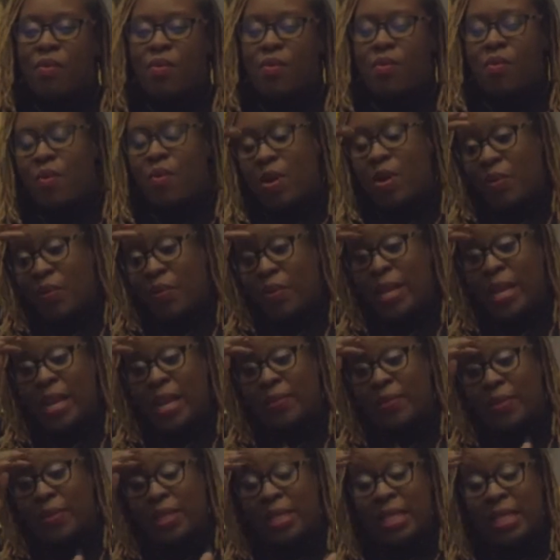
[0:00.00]
What we
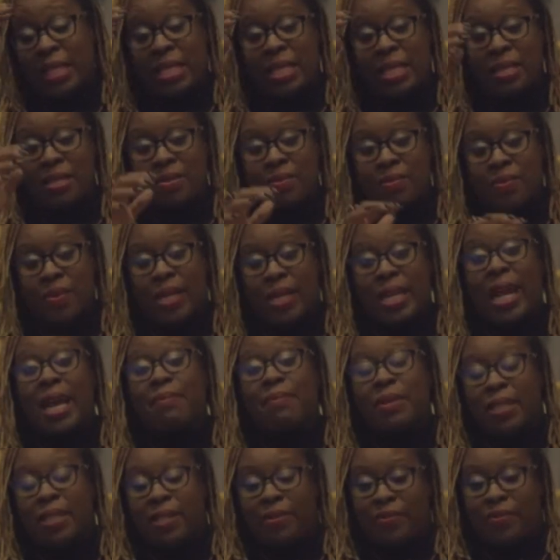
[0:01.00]
have seen, what I
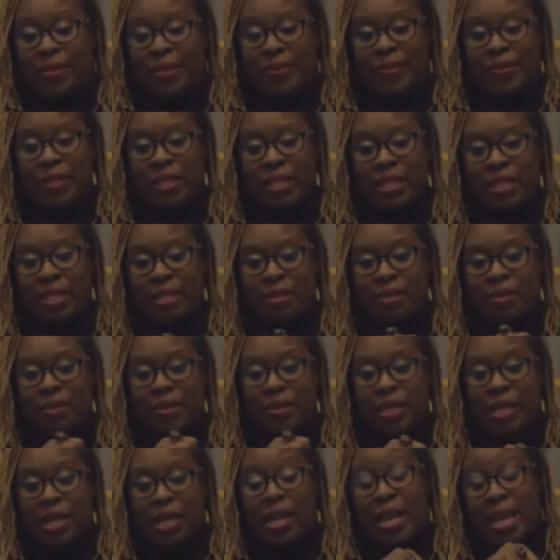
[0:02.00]
believe we've seen
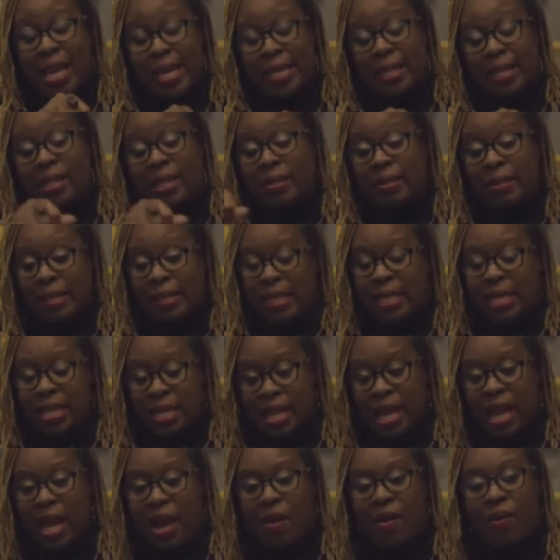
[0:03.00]
and are
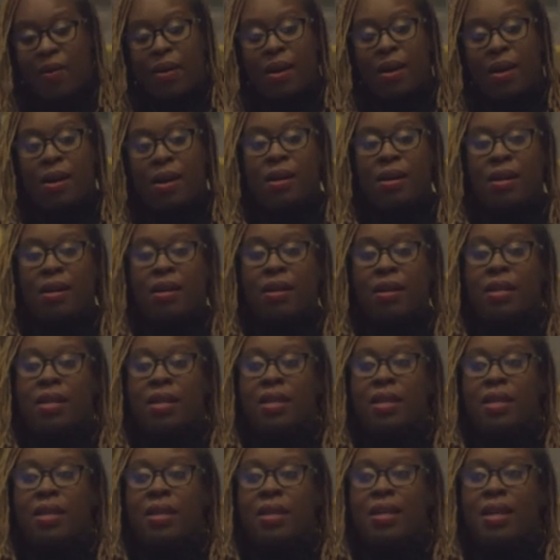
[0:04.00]
seeing now are,
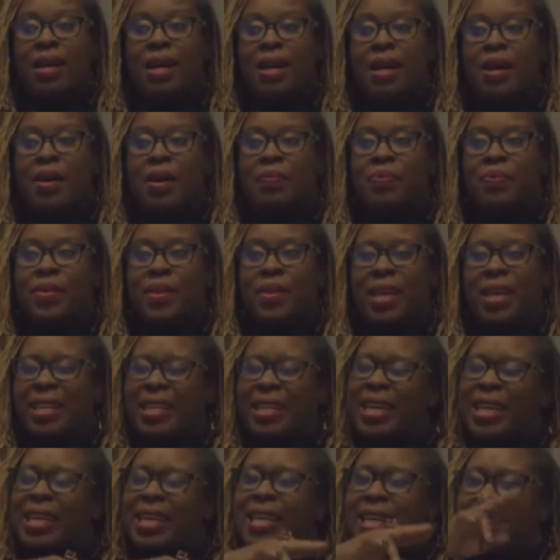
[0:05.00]
and
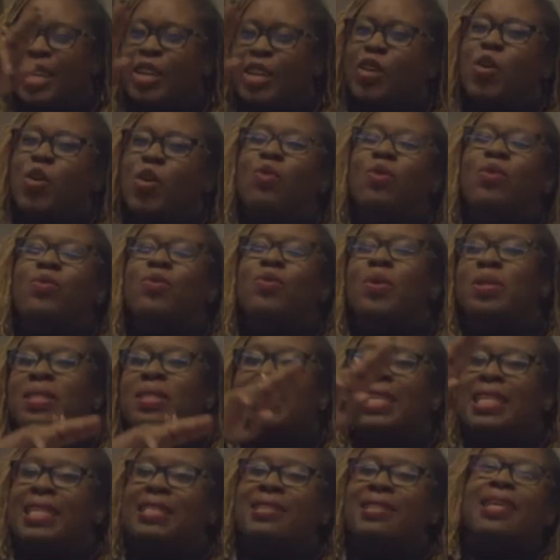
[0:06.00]
again, I think COVID was an
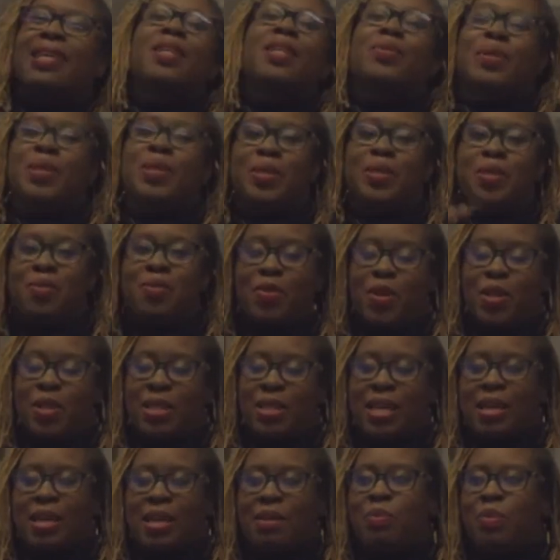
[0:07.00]
accelerant of all
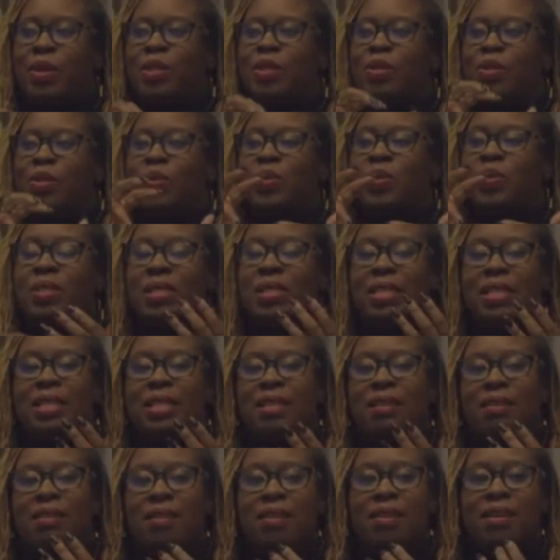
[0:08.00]
that, but you
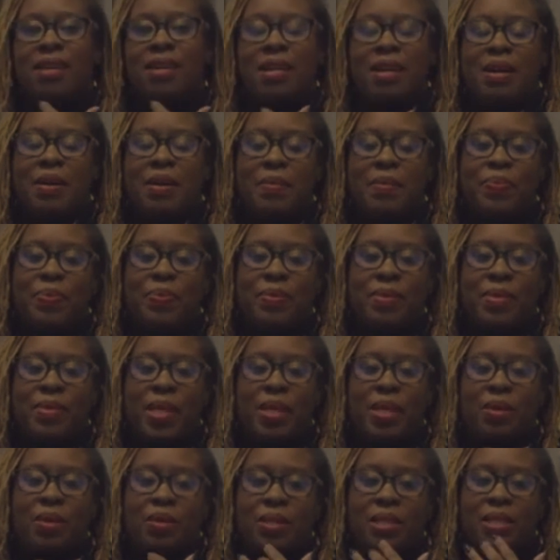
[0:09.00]
see,
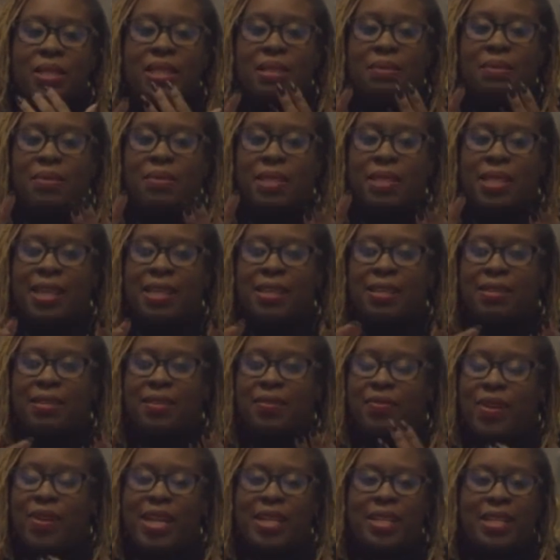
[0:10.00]
systems like
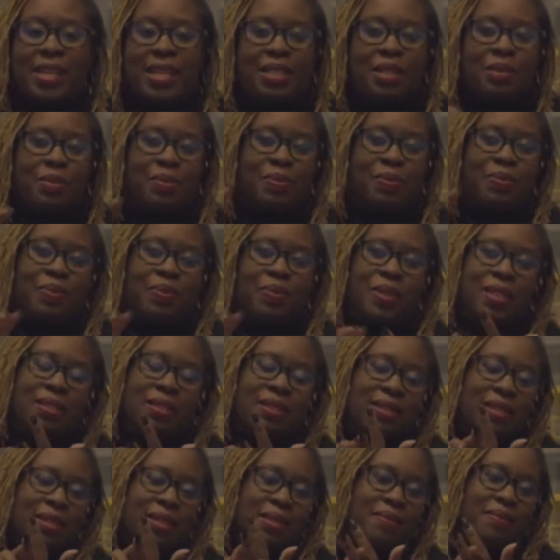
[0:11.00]
the finance
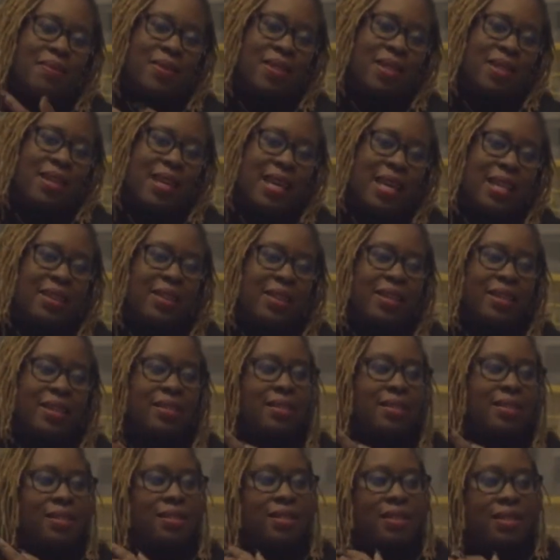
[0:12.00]
system, the healthcare
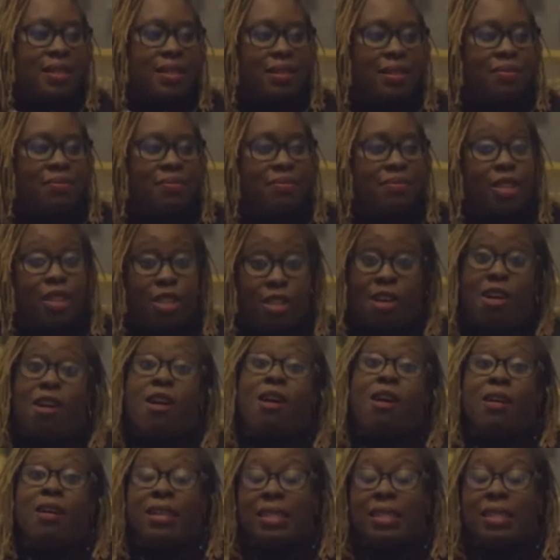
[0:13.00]
system, law